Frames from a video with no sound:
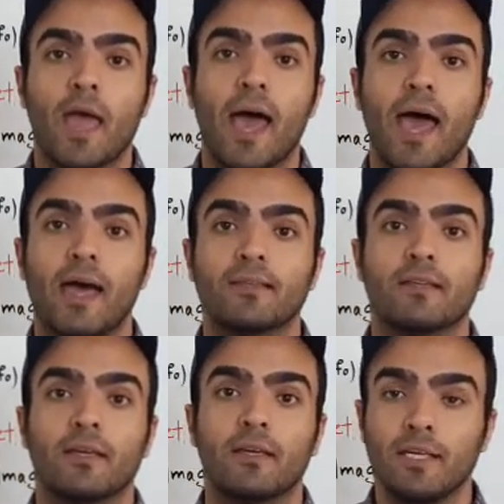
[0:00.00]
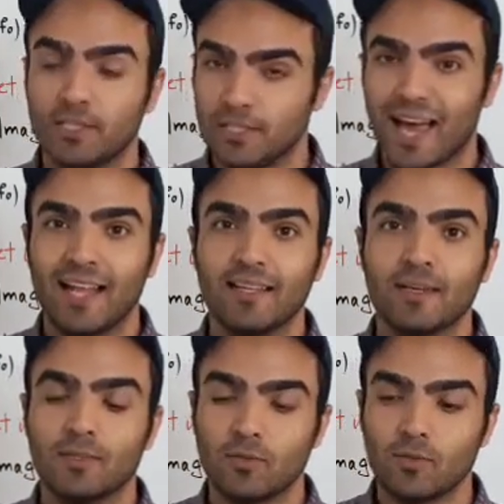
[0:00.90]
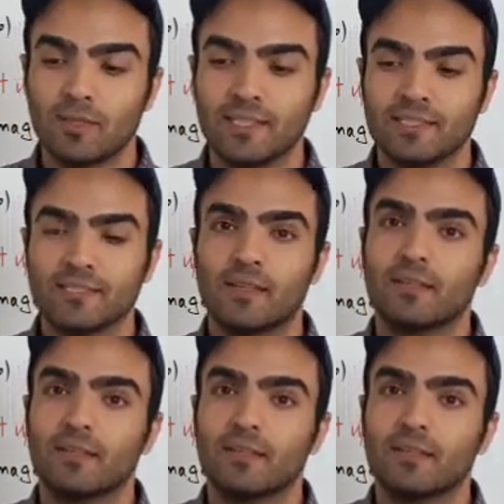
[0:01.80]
and in Calgary, it's not